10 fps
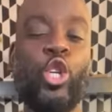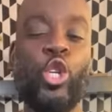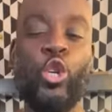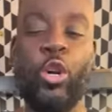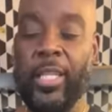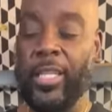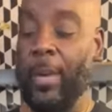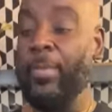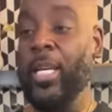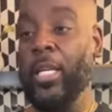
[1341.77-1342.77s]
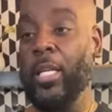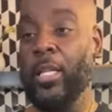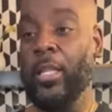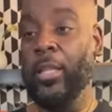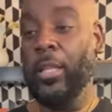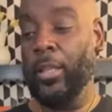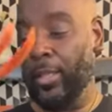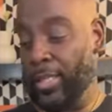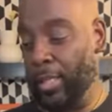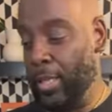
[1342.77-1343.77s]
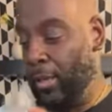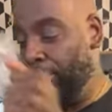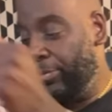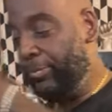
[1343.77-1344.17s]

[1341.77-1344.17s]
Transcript: You don't need that many. This enough.